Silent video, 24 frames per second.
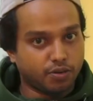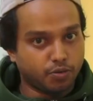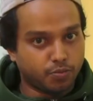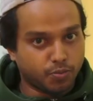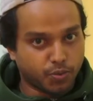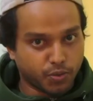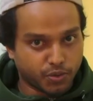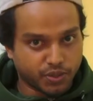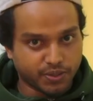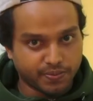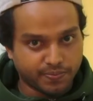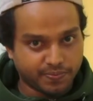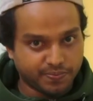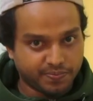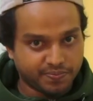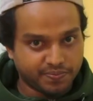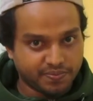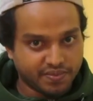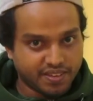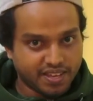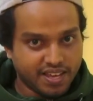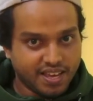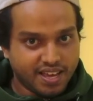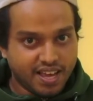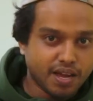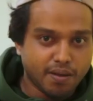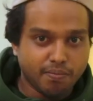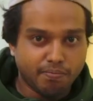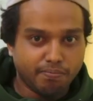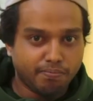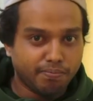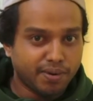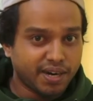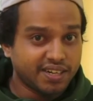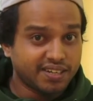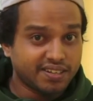output.
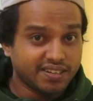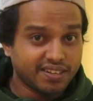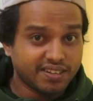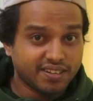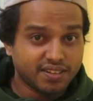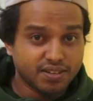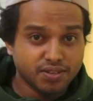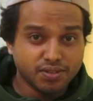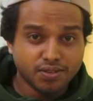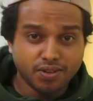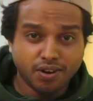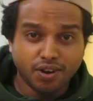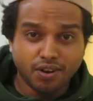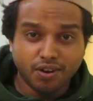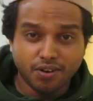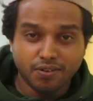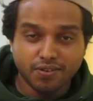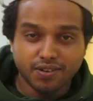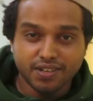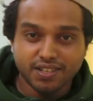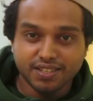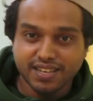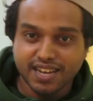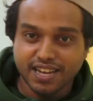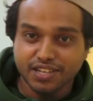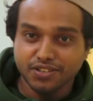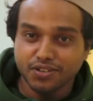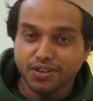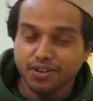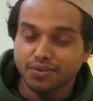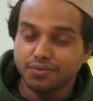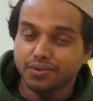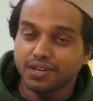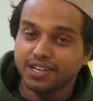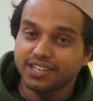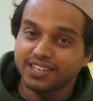But Resolve is
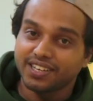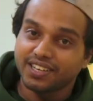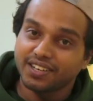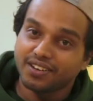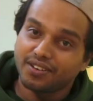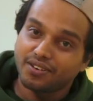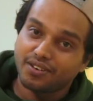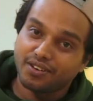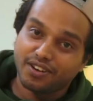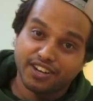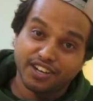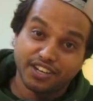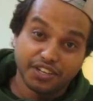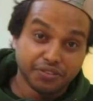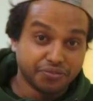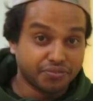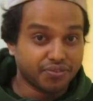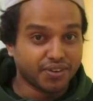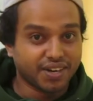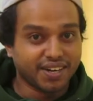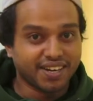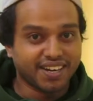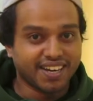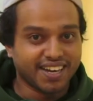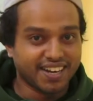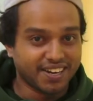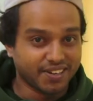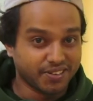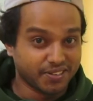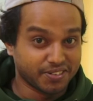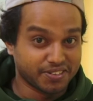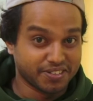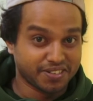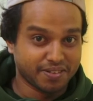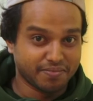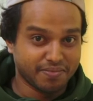actually working on a different
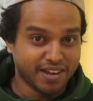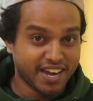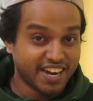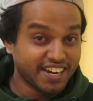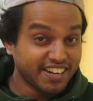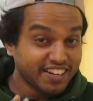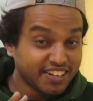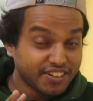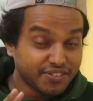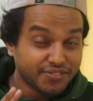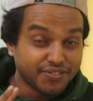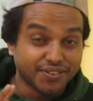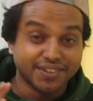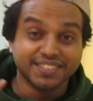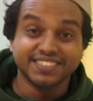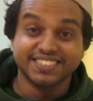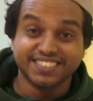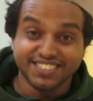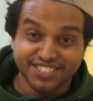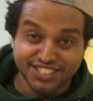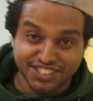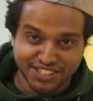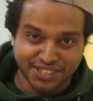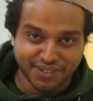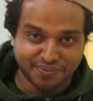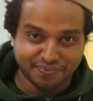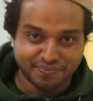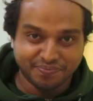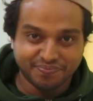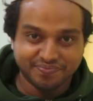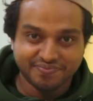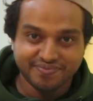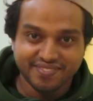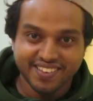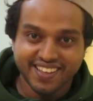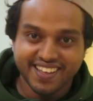algorithm and a different system.
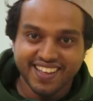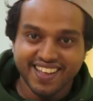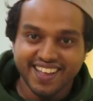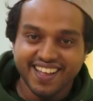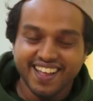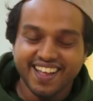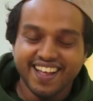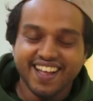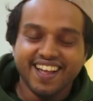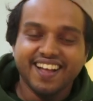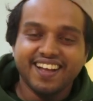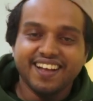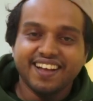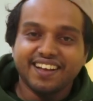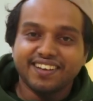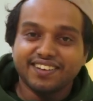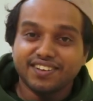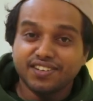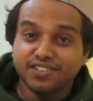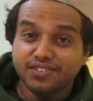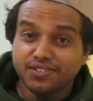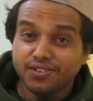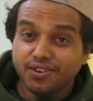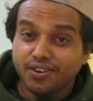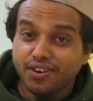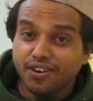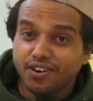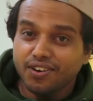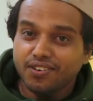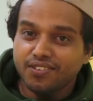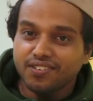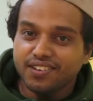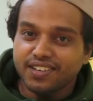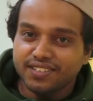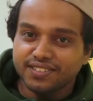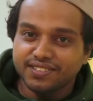
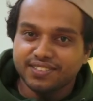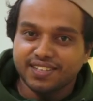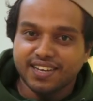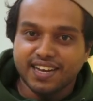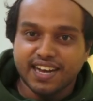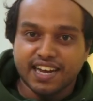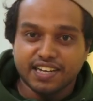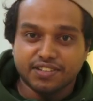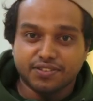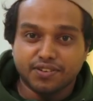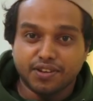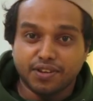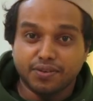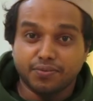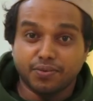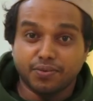Resolve is actually